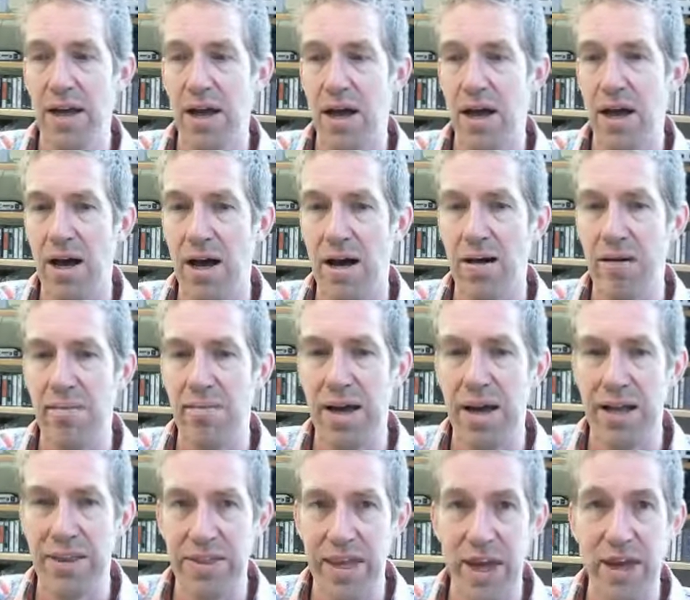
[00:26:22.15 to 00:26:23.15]

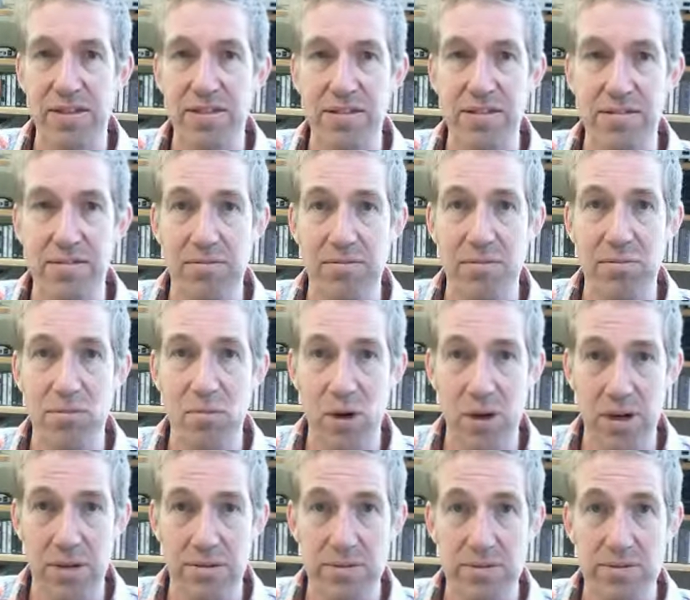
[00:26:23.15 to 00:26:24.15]
And that's
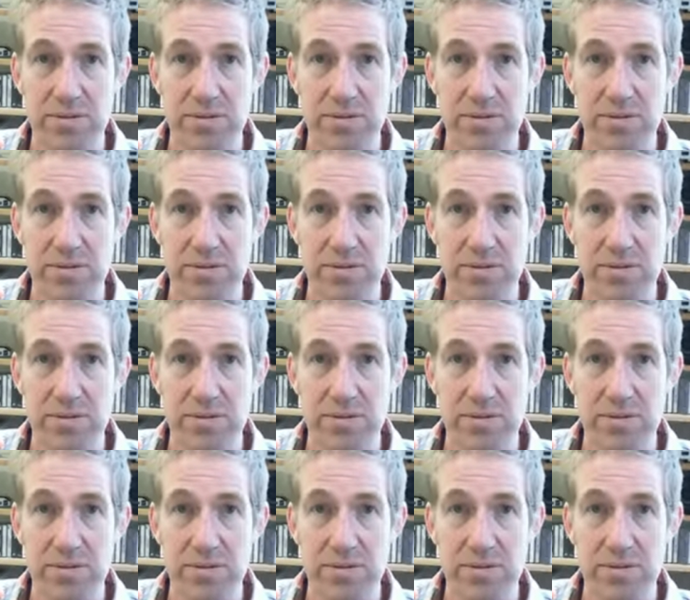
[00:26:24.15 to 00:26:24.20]
what